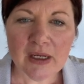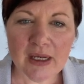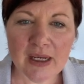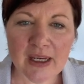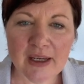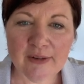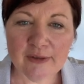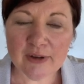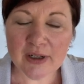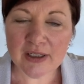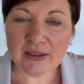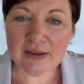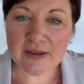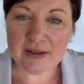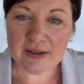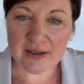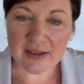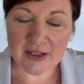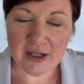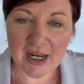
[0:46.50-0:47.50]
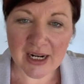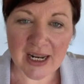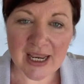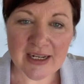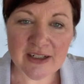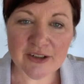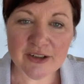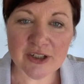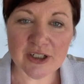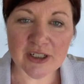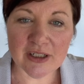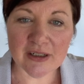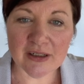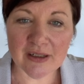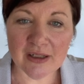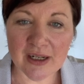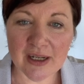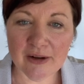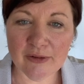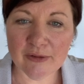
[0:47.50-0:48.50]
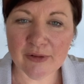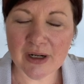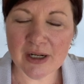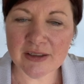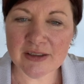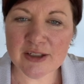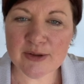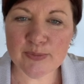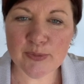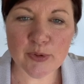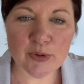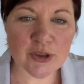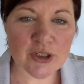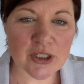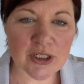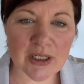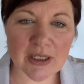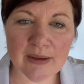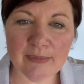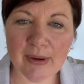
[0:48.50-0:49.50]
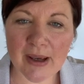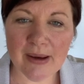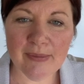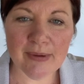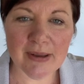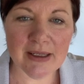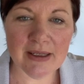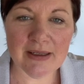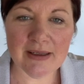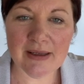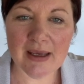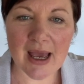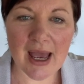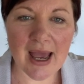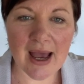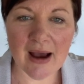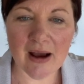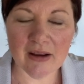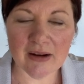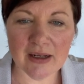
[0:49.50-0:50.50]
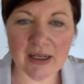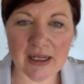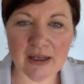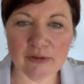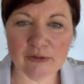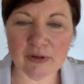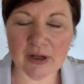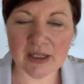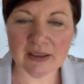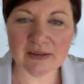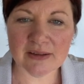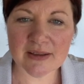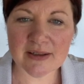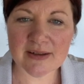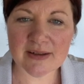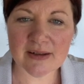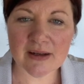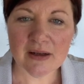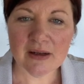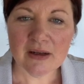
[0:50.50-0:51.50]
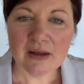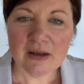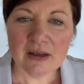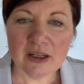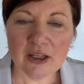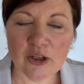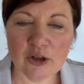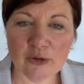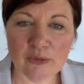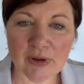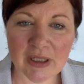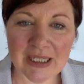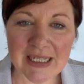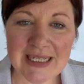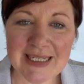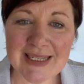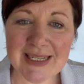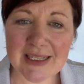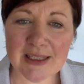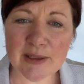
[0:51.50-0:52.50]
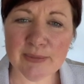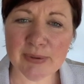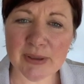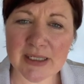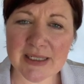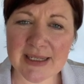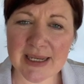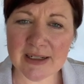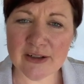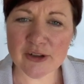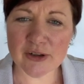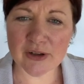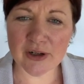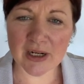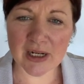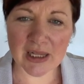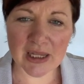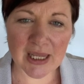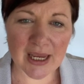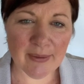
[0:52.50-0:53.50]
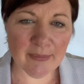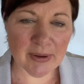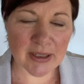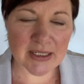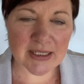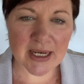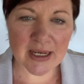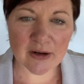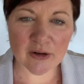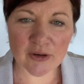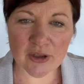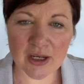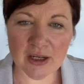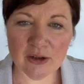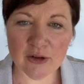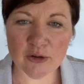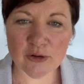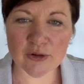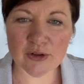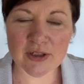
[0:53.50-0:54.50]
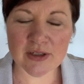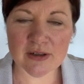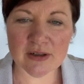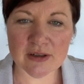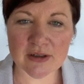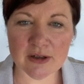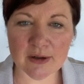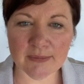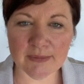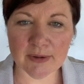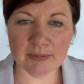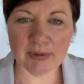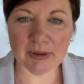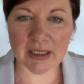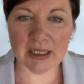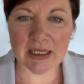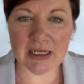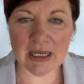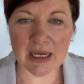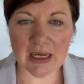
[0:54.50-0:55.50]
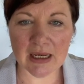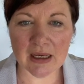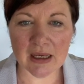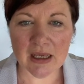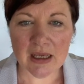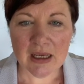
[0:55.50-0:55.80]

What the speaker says: It runs the dilation. It runs pushing baby out. It runs, you know, releasing the placenta and clamping down on that uterus to stop the bleeding.